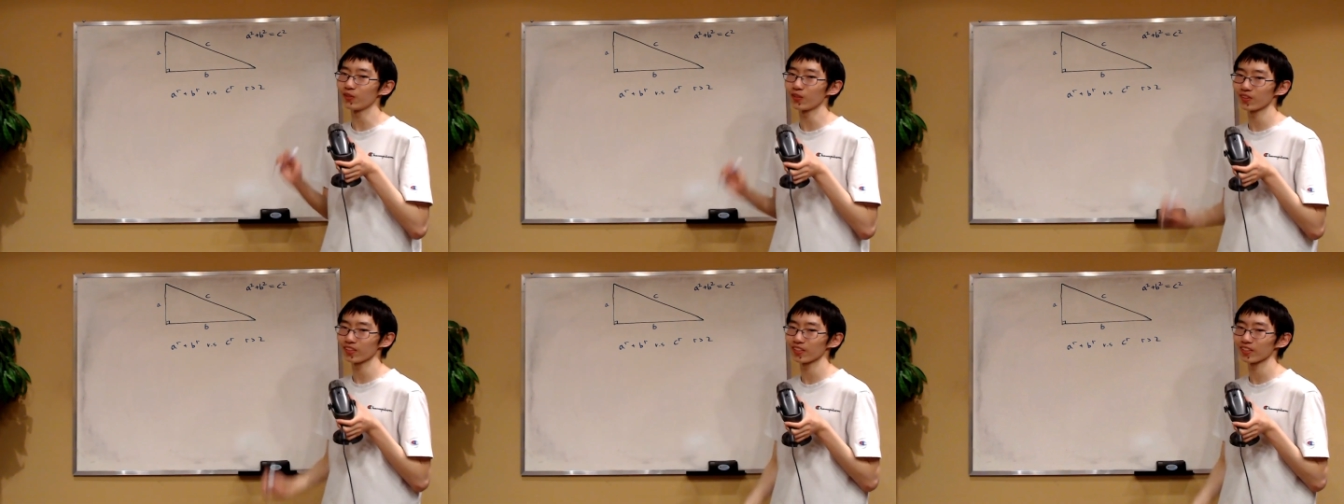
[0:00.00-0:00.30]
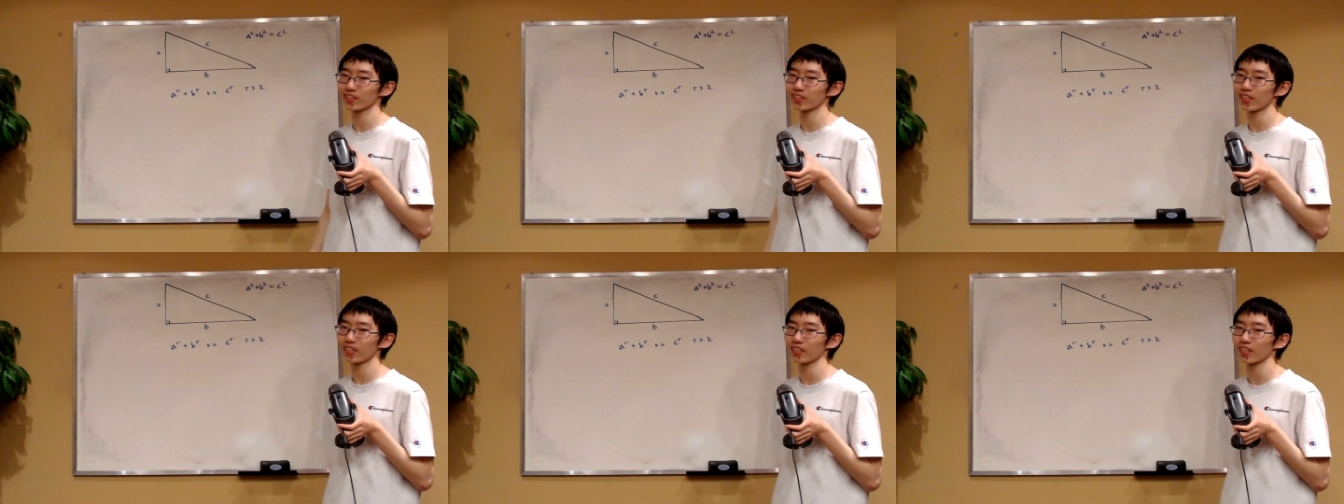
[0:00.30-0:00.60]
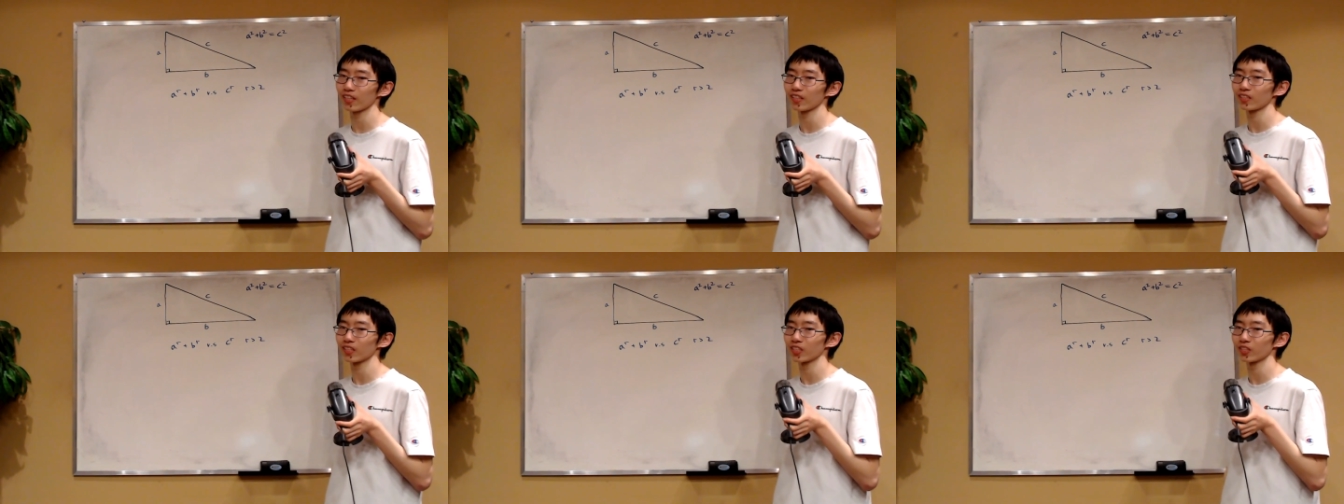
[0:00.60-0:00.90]
want to say
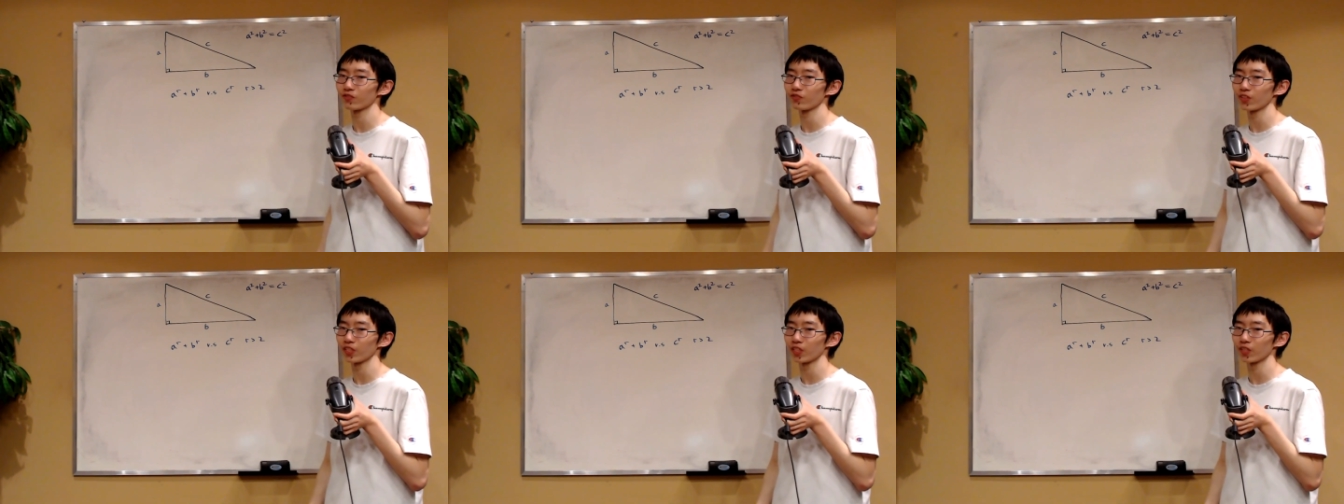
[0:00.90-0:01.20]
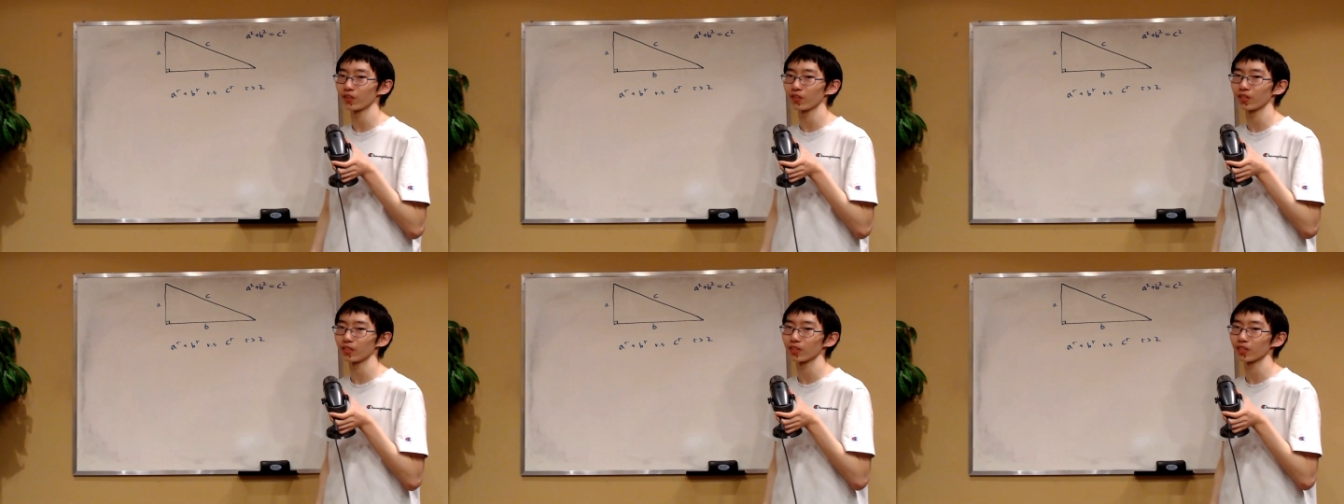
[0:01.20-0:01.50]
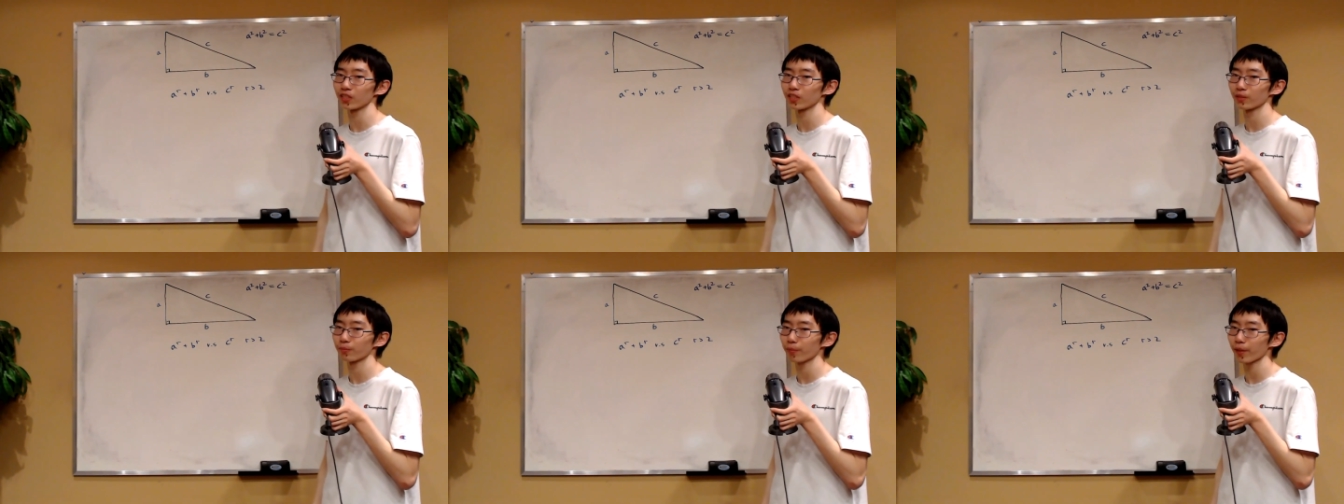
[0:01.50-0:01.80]
that this video is
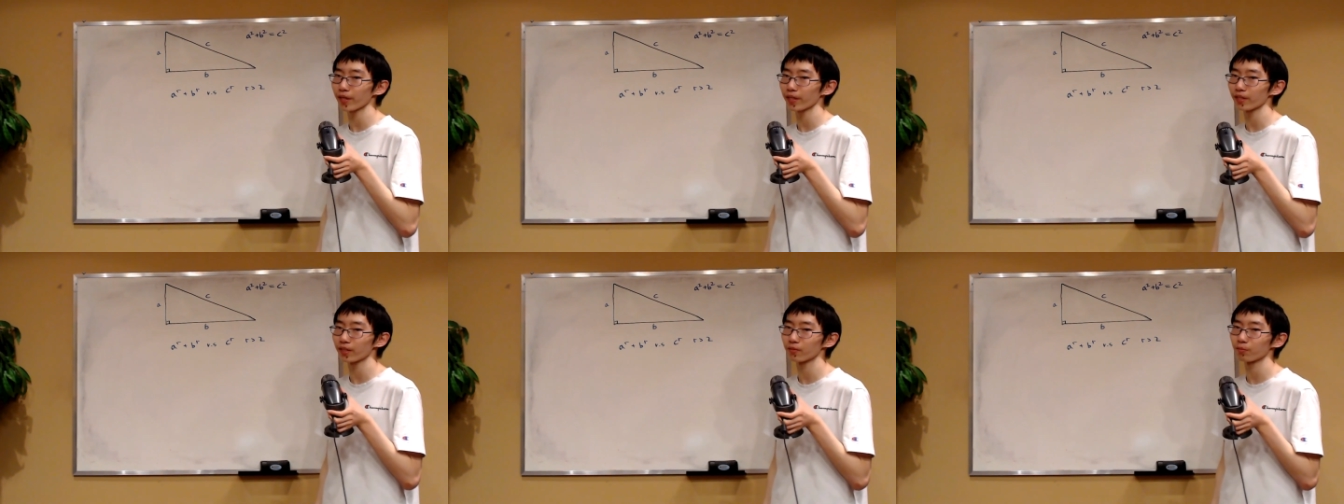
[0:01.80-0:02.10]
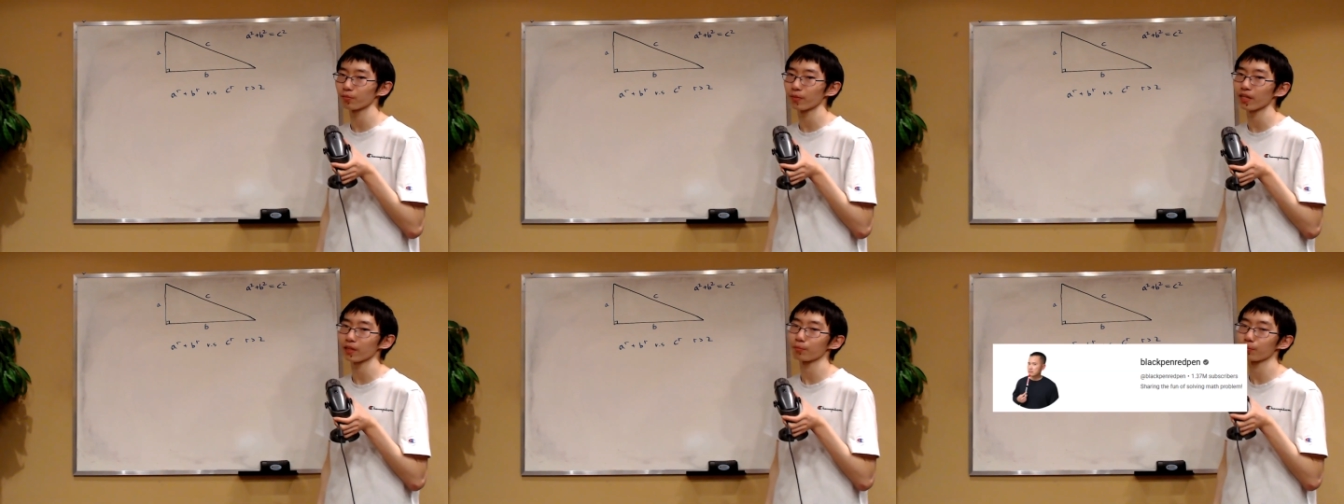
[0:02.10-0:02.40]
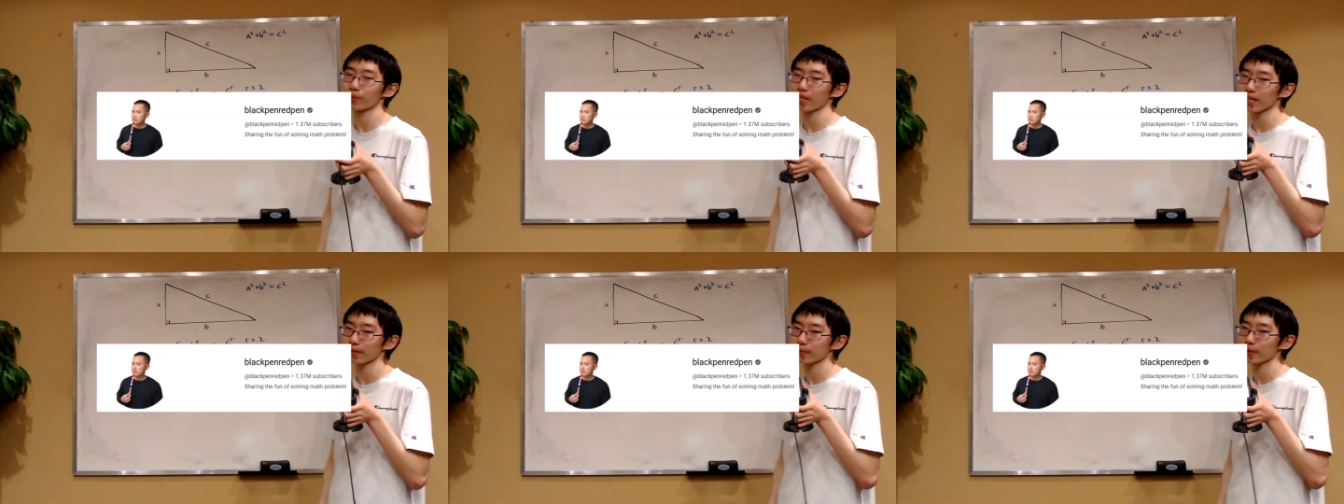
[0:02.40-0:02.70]
inspired by
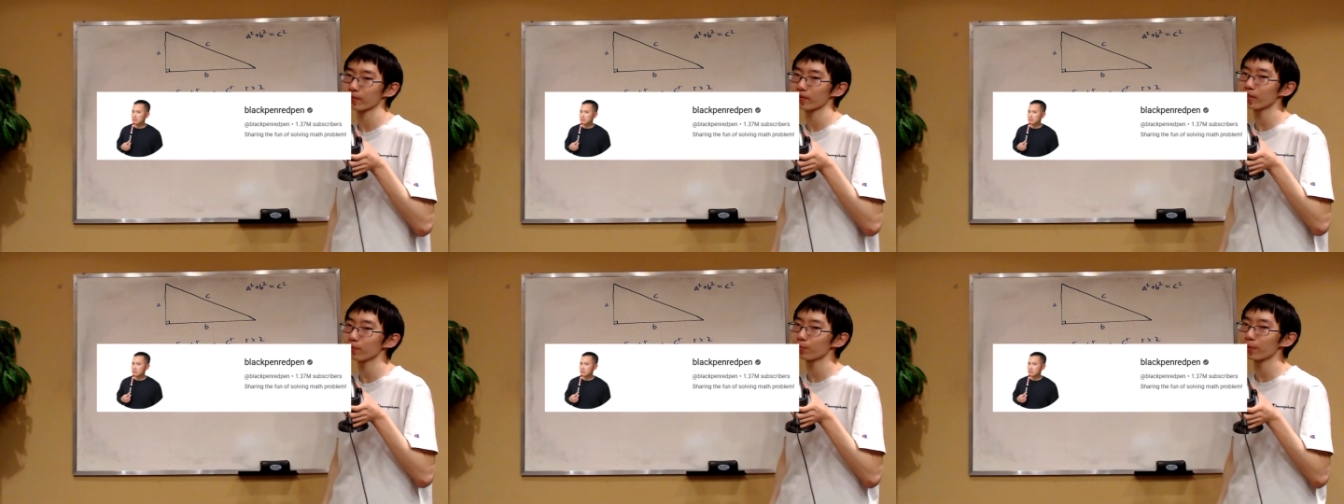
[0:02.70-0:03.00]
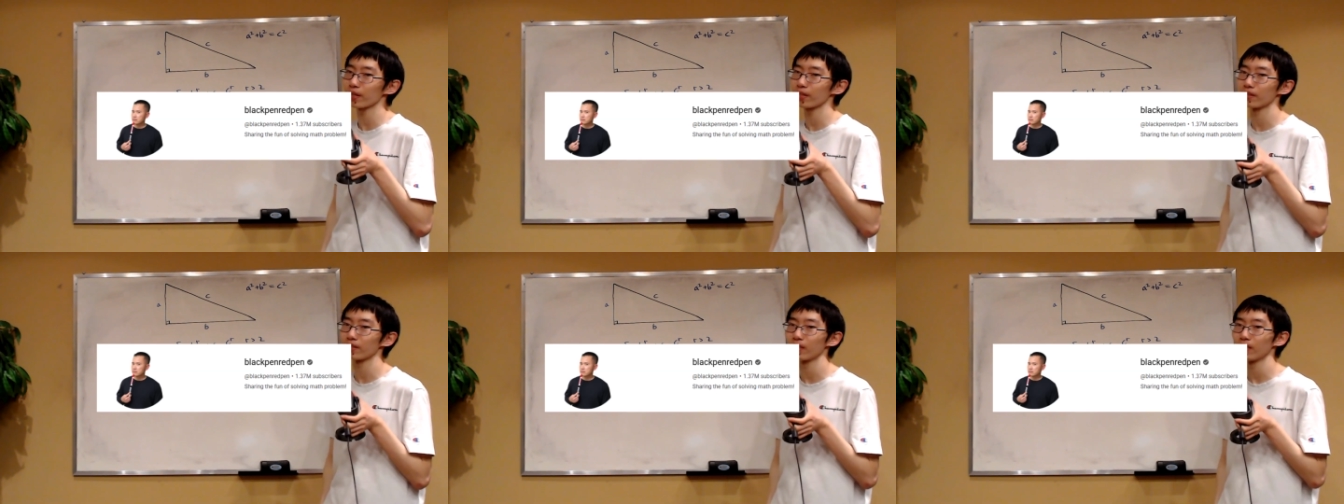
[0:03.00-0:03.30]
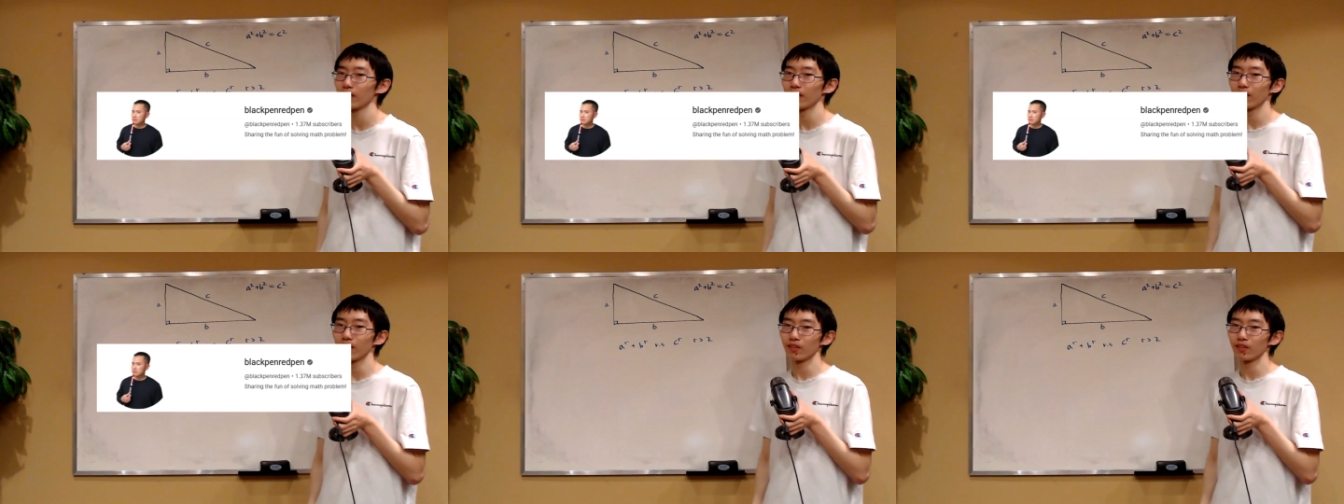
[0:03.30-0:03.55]
BlackPenRedPen.